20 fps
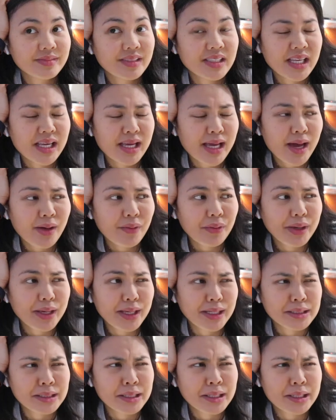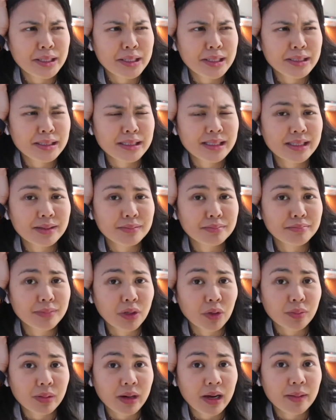See how easy it is to
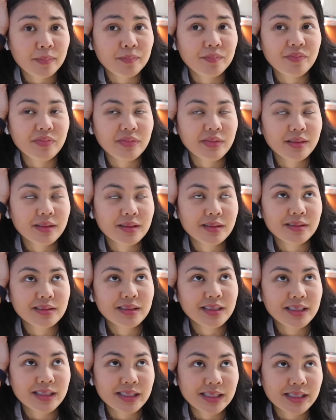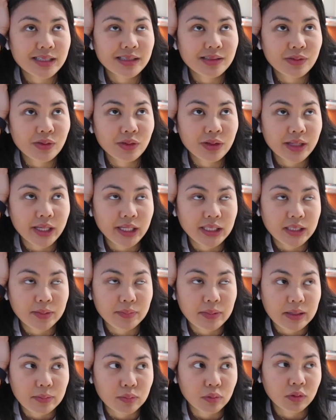meal prep? This is for lazy
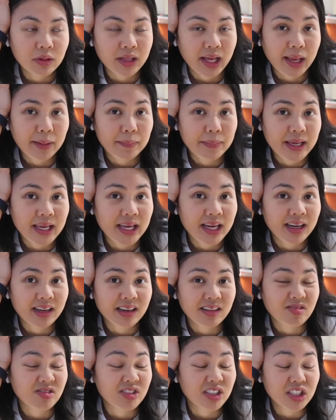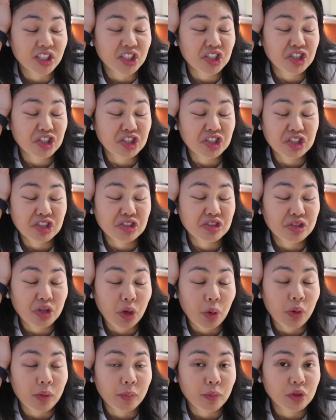people like me. I really just
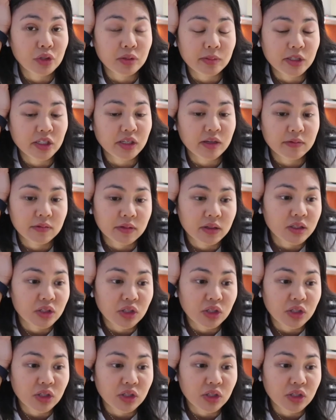don't want to put too much effort